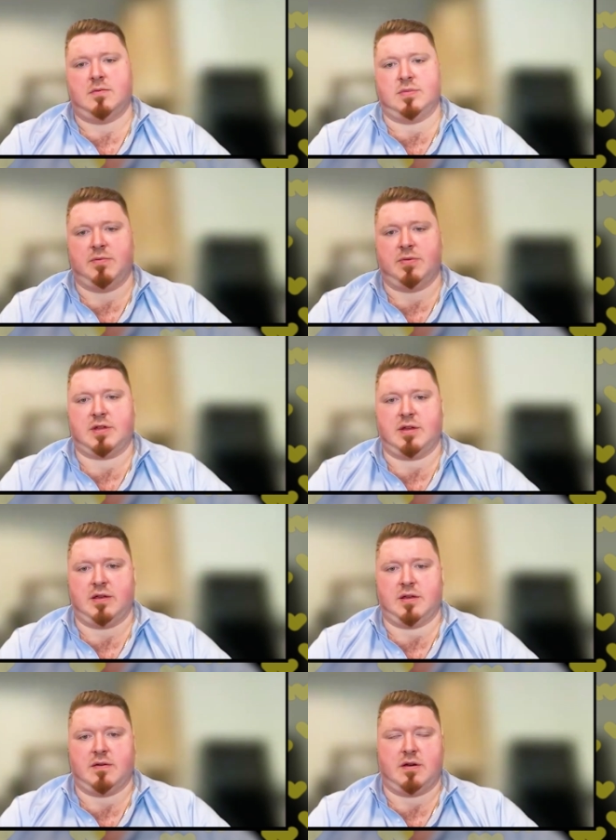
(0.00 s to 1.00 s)

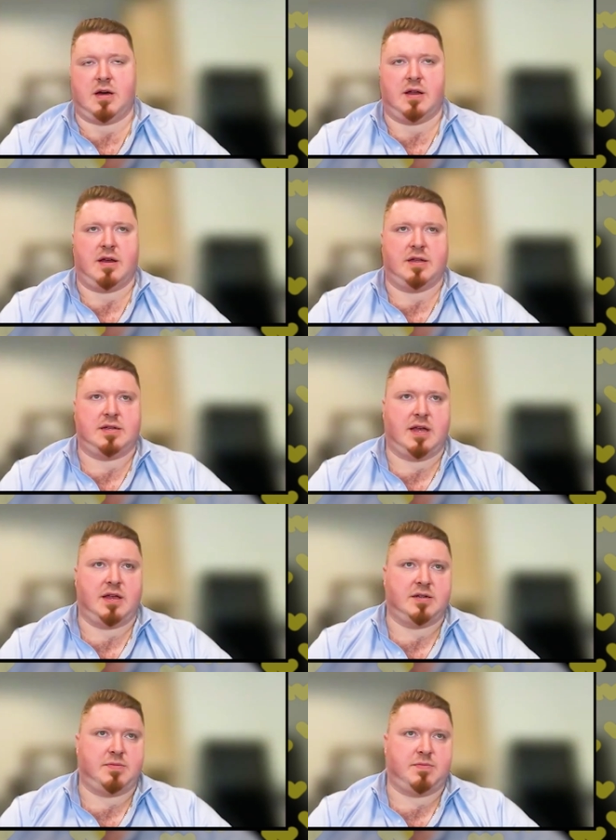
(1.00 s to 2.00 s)
Typically on a
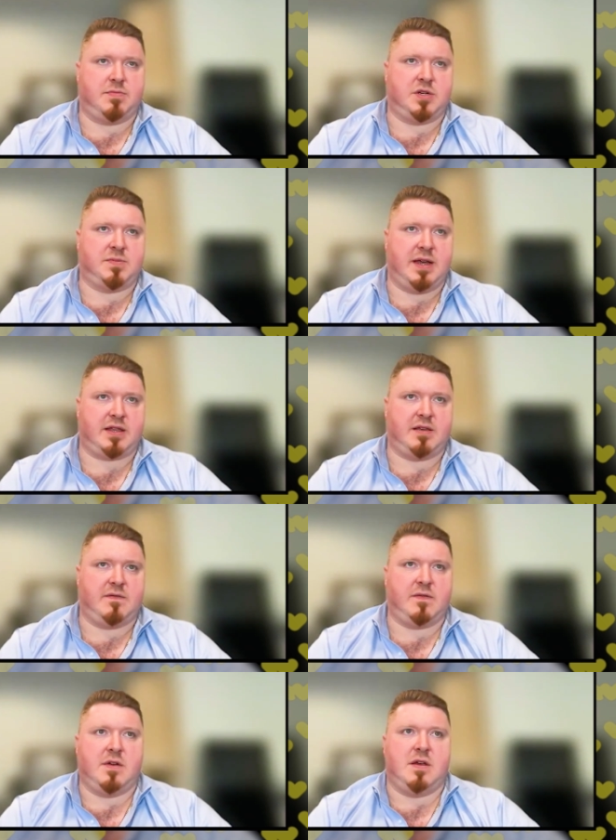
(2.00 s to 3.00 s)
seller's
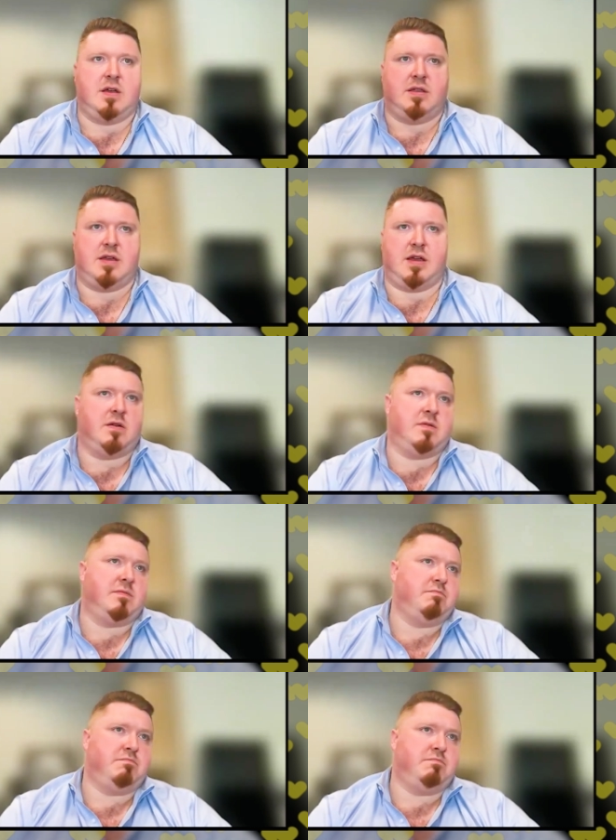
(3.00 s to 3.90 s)
perspective, they're